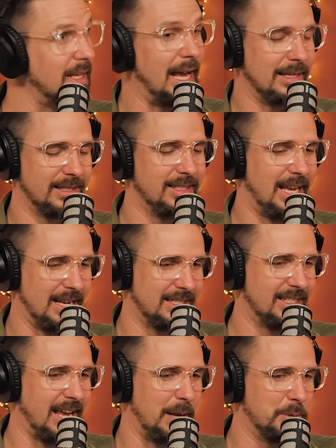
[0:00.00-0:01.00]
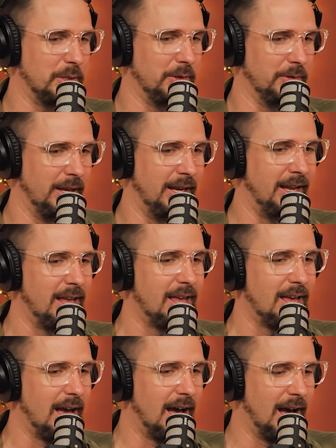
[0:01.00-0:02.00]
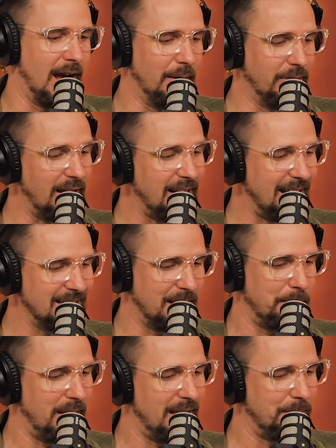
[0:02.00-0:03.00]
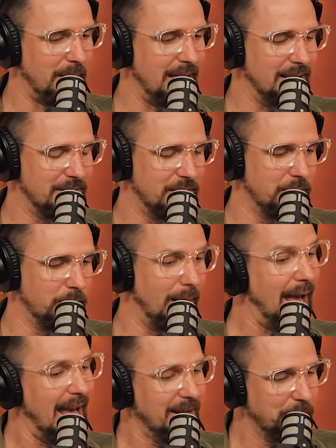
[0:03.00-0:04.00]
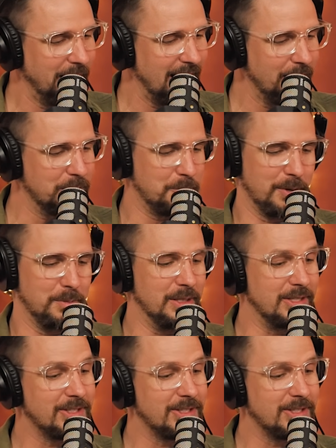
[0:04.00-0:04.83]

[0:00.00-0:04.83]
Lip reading: Yes, absolutely. Then he ends up being mean to Hedwig, which makes me